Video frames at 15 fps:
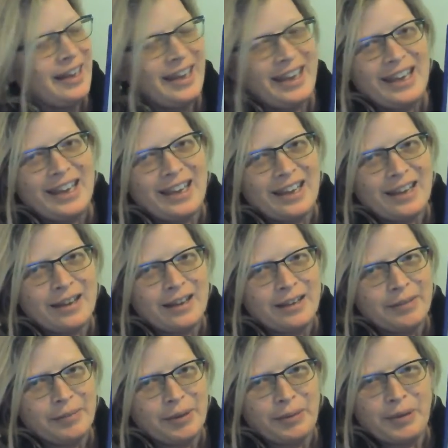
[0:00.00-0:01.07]

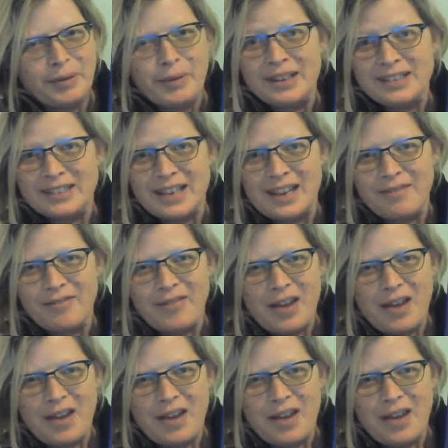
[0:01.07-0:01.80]
Egg, but we want to say it